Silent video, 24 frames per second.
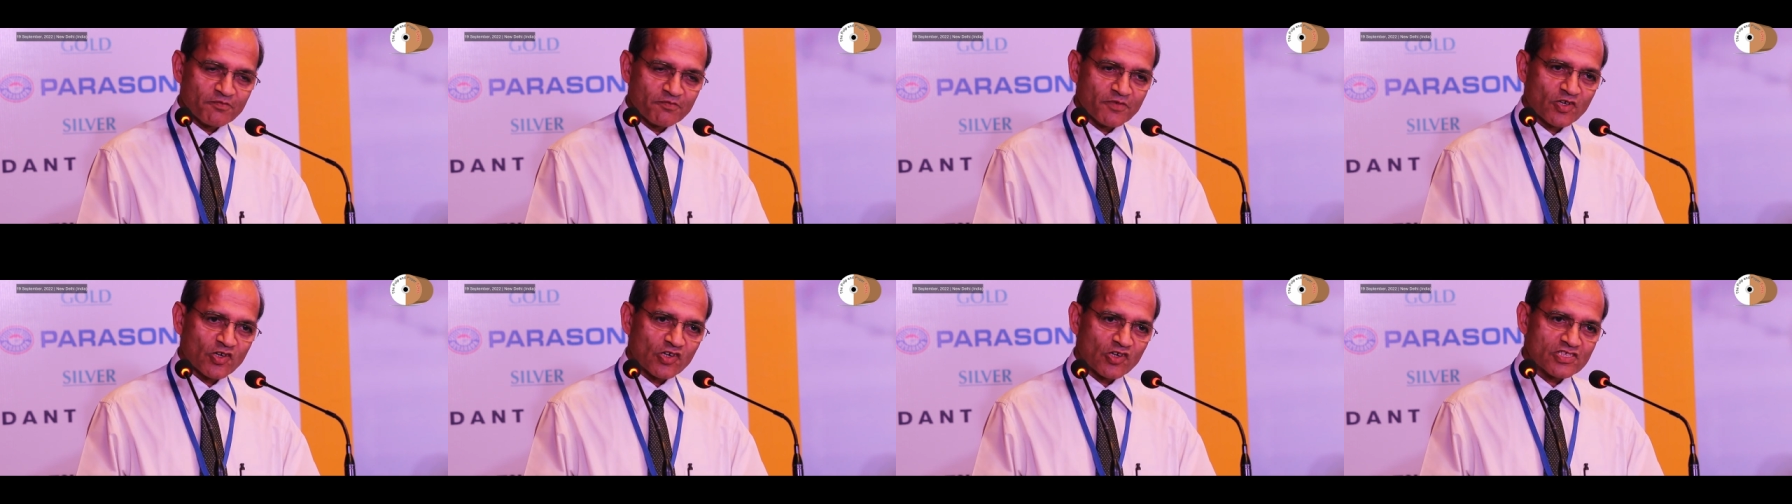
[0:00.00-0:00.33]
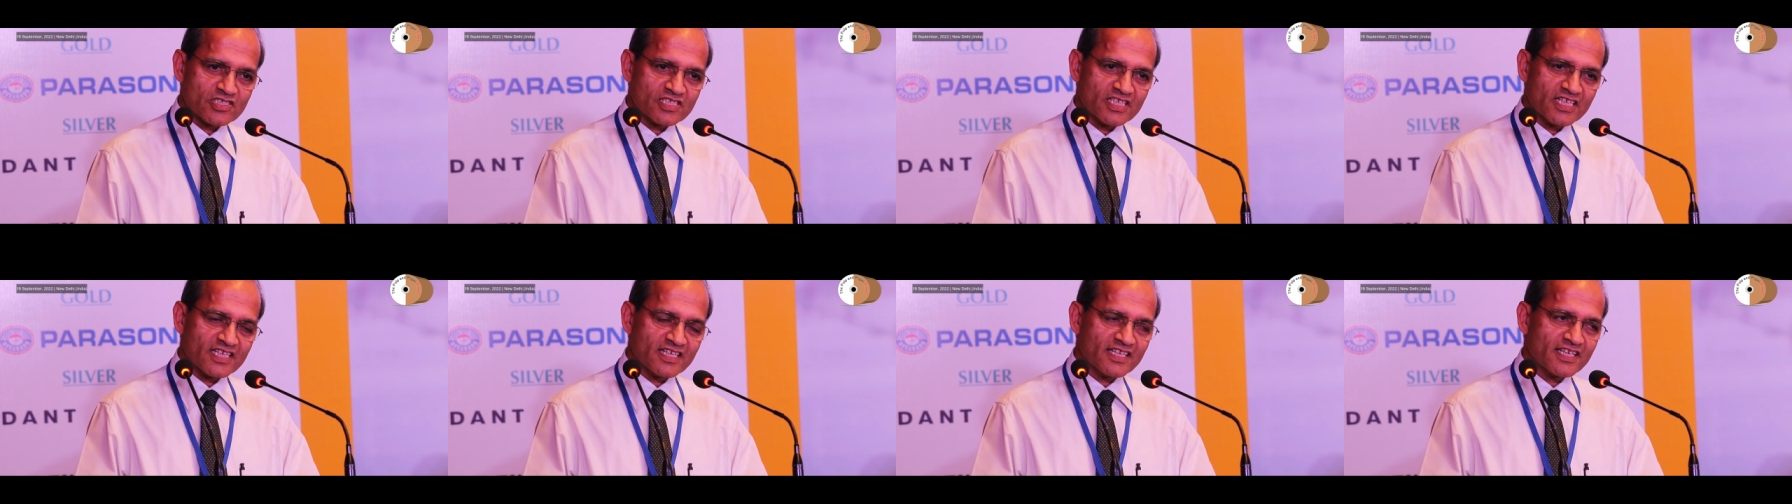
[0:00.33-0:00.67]

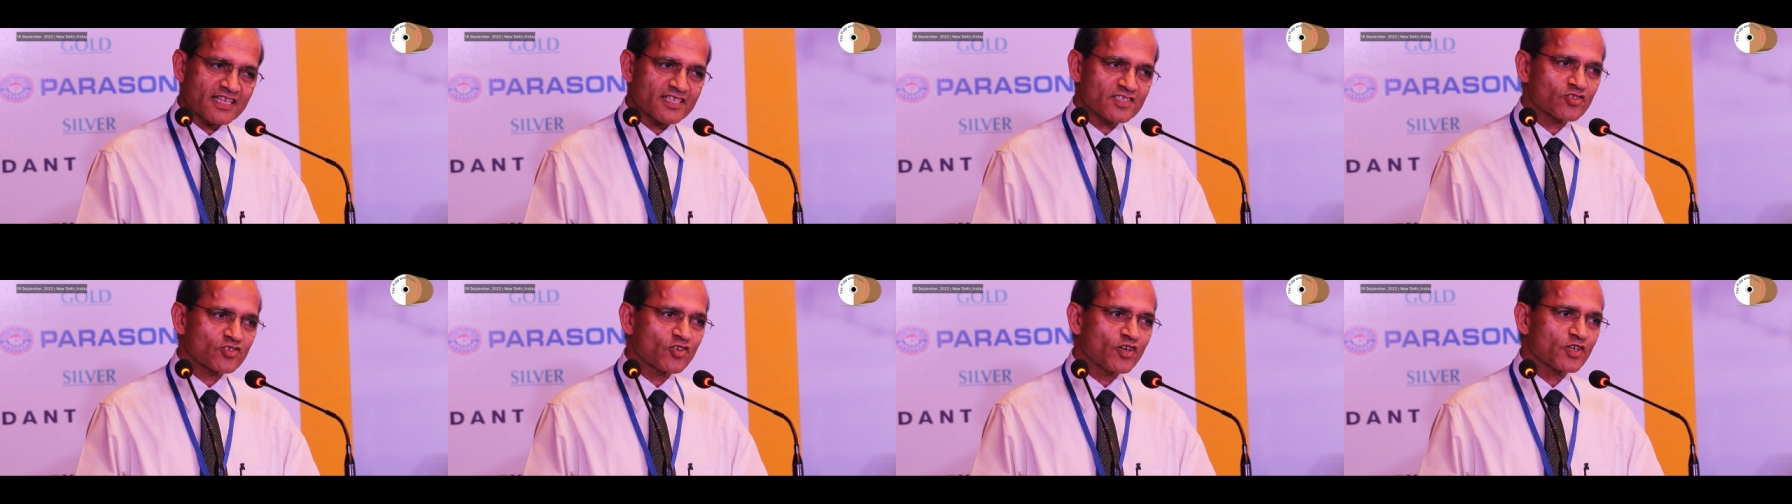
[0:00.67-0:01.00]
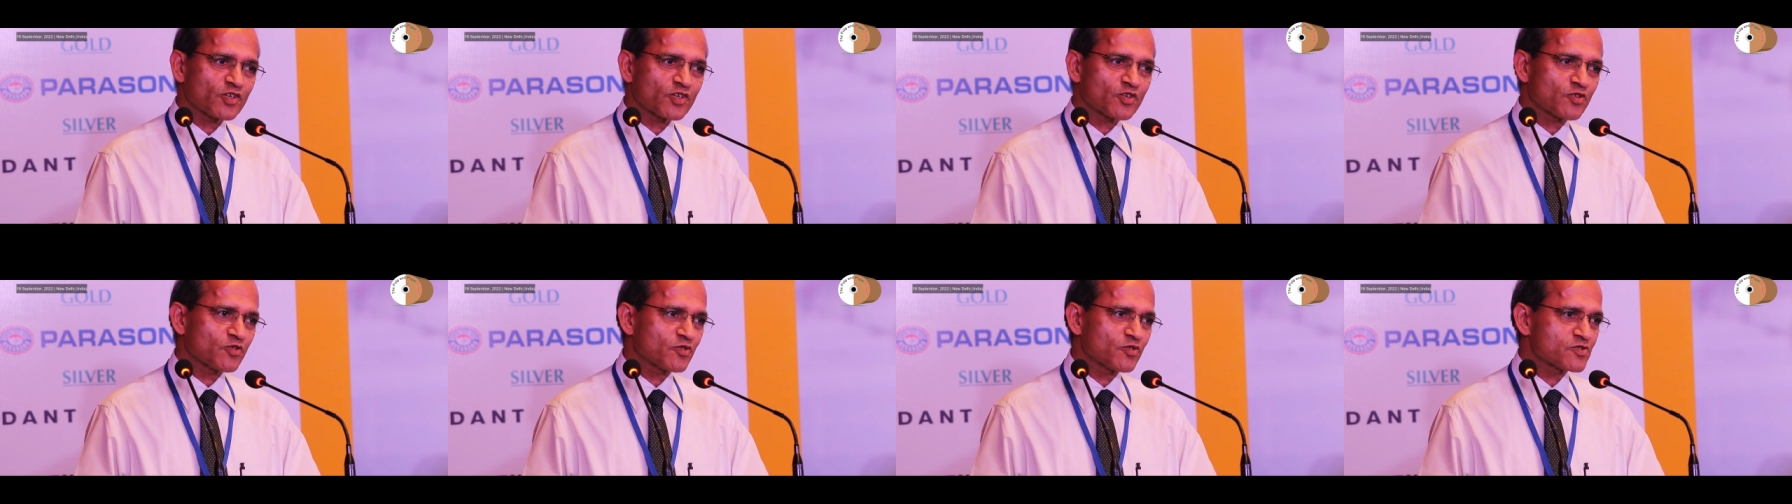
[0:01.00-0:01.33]
because India is
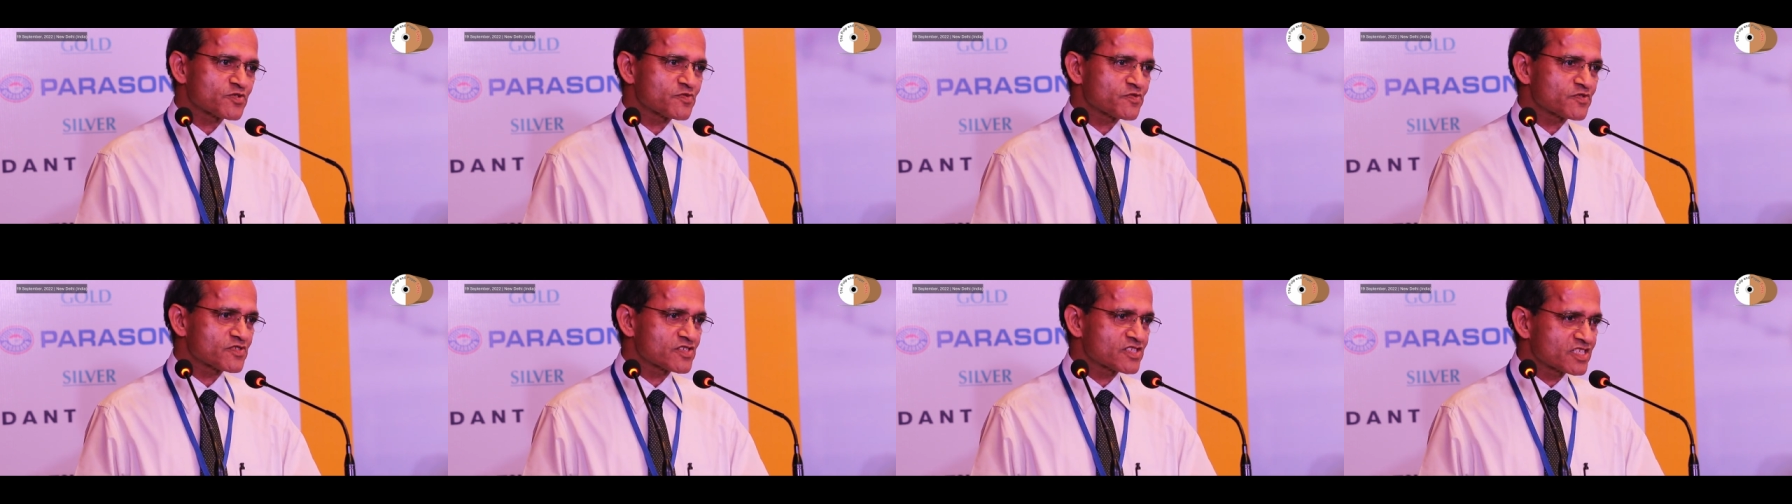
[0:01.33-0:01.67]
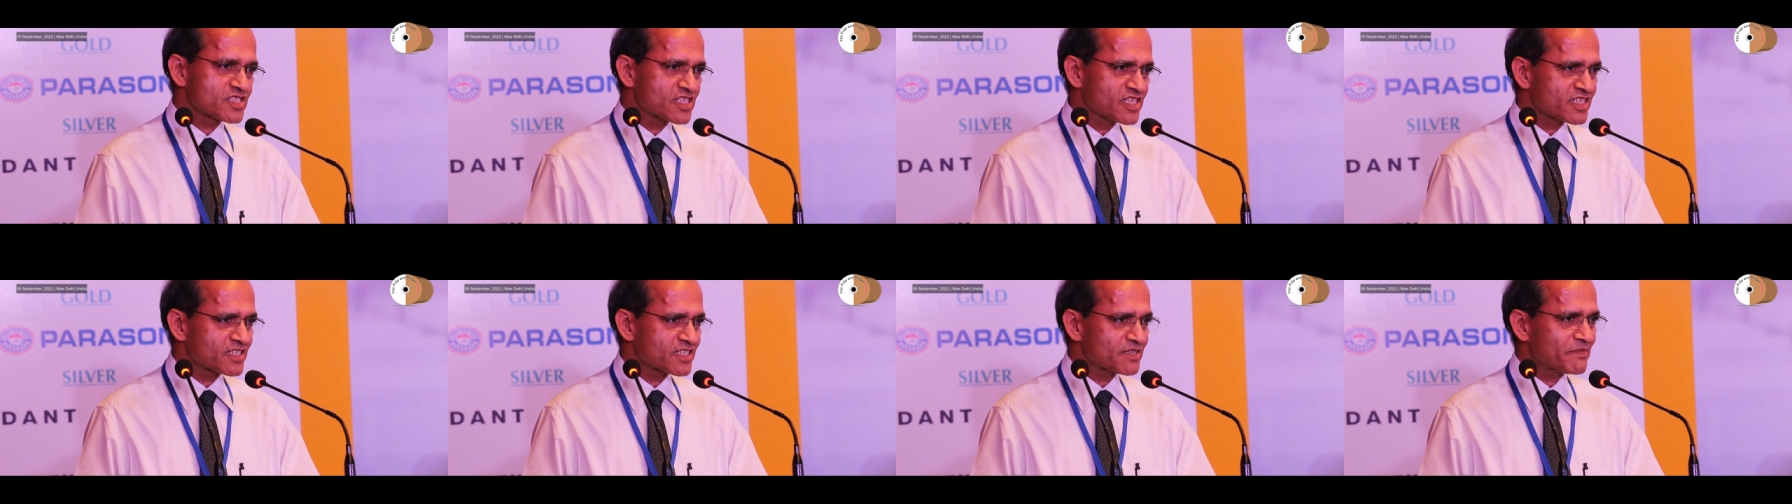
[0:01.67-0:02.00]
going to
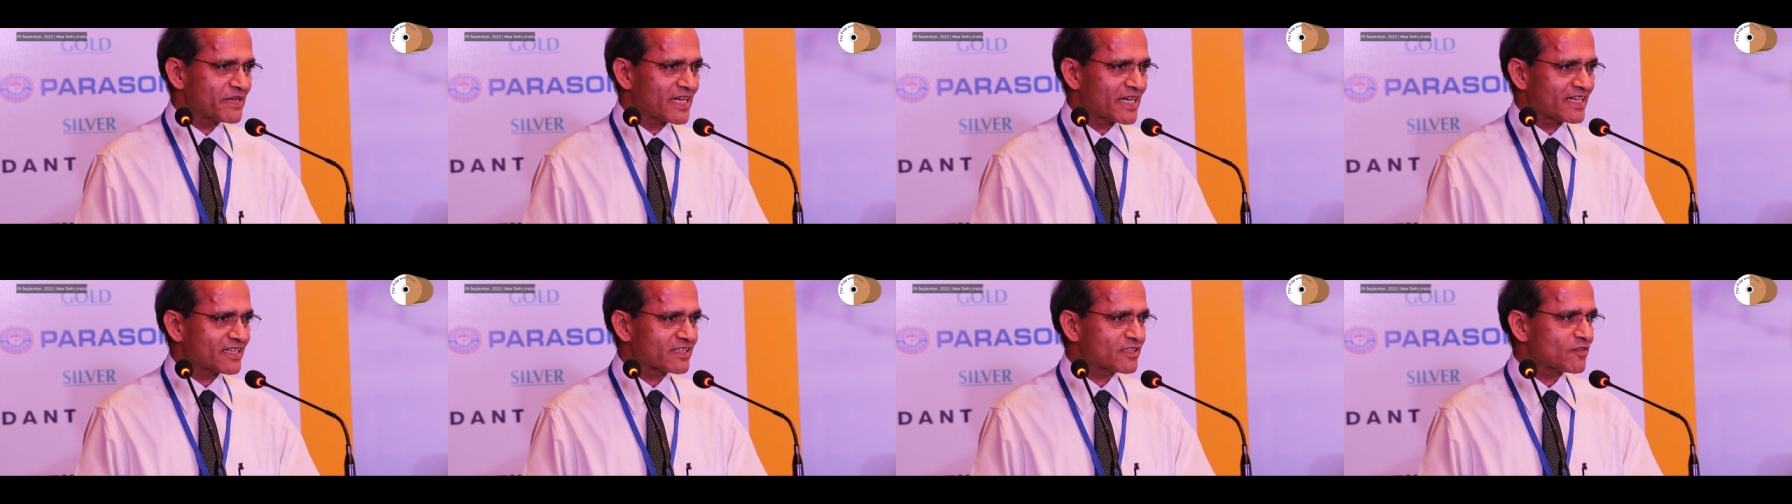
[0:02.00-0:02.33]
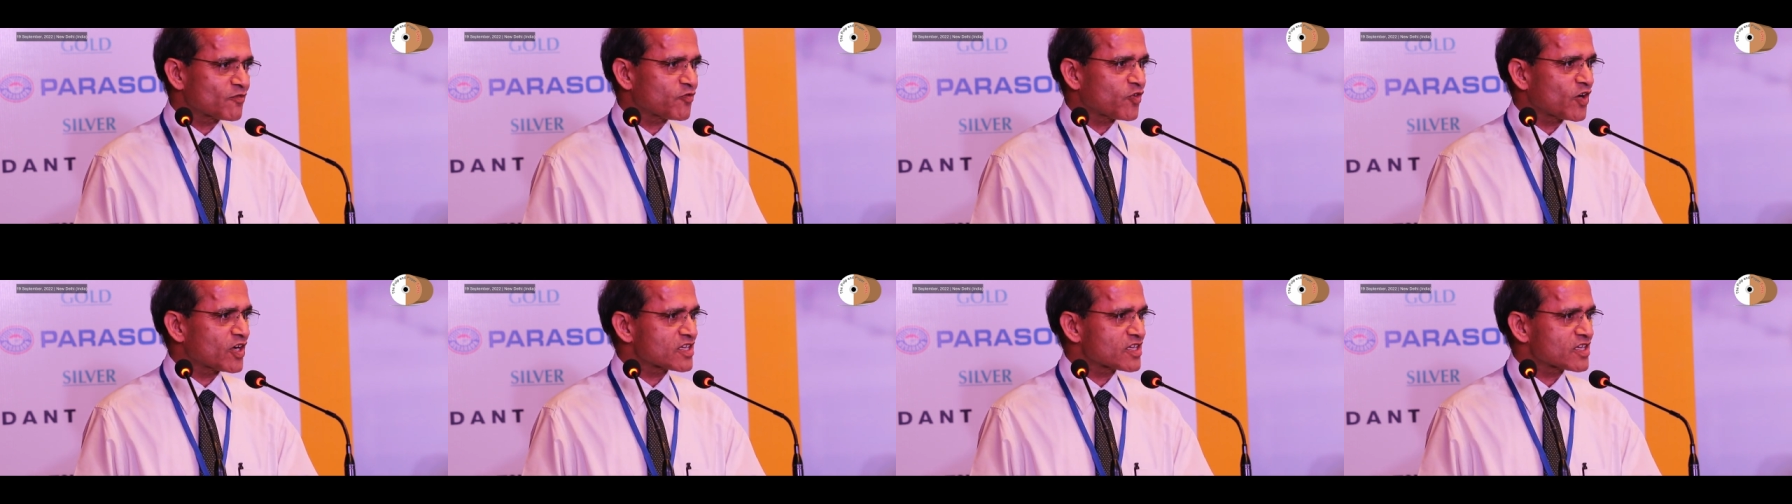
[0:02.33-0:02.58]
still remain the